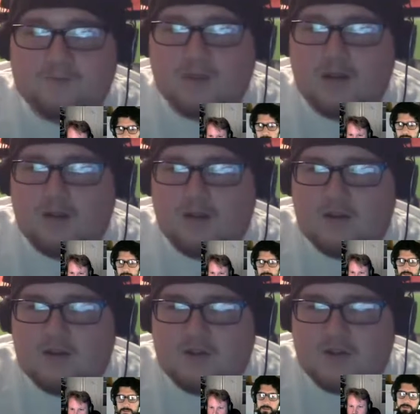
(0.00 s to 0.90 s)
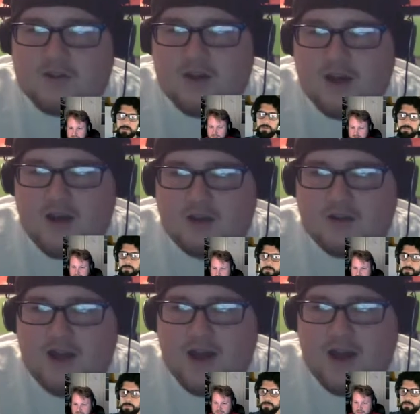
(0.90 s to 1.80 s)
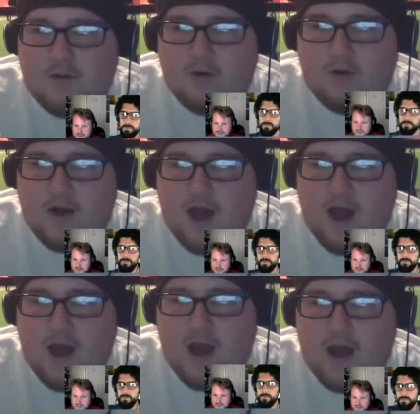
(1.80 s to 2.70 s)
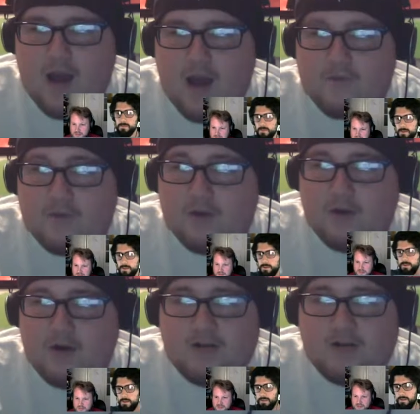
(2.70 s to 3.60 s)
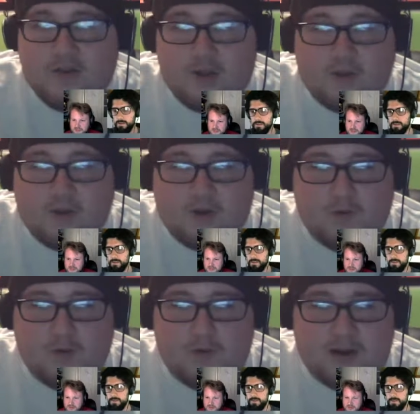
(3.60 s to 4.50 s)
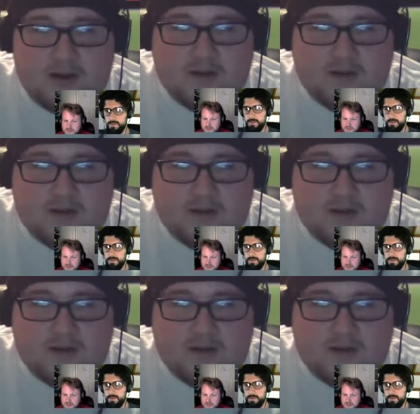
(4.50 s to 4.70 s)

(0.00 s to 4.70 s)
It's usually held an hour after our developer core meeting.